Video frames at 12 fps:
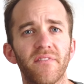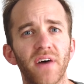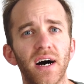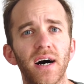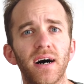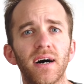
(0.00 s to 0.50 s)

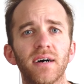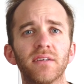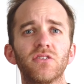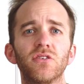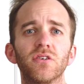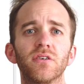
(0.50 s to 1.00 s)
far
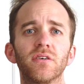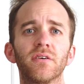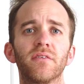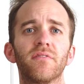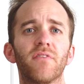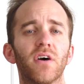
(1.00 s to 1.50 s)

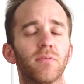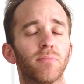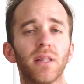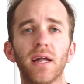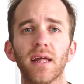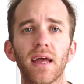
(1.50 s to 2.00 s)
to find
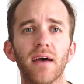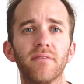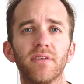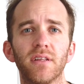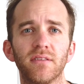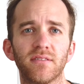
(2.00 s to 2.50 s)
plenty of
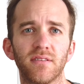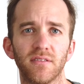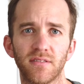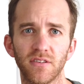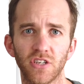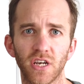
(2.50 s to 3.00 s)
evidence that
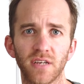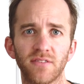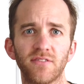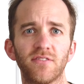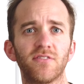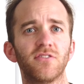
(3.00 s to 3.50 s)

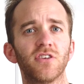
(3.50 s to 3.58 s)
suggests